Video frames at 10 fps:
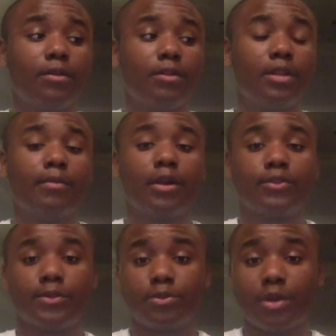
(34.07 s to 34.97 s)
the amount of
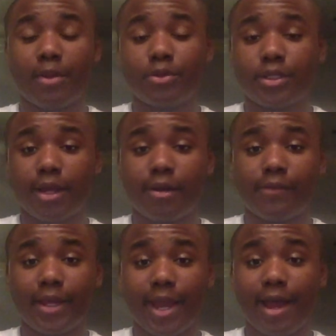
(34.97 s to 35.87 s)
subscribers I
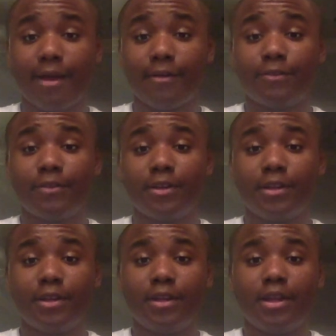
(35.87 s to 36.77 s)
already have
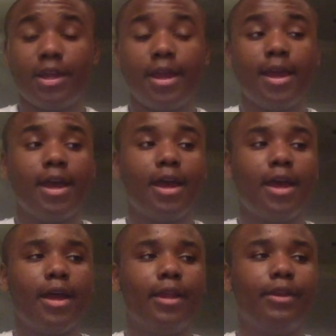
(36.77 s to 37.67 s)

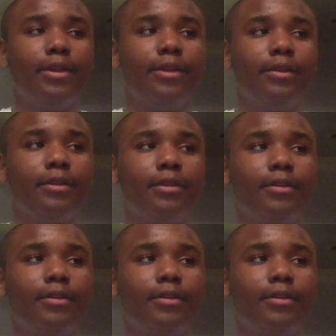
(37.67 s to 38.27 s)
and